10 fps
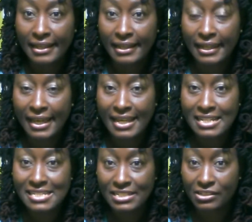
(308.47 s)

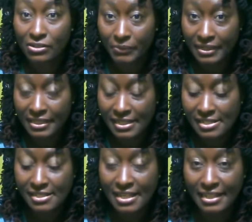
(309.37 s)
last year with
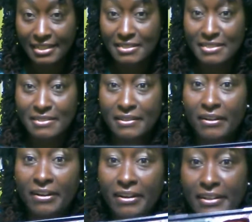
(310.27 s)
this, and it's
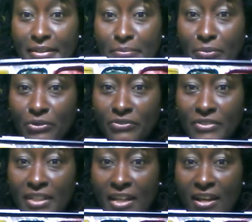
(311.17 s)
hardly moved.
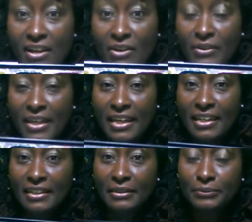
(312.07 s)
Okay,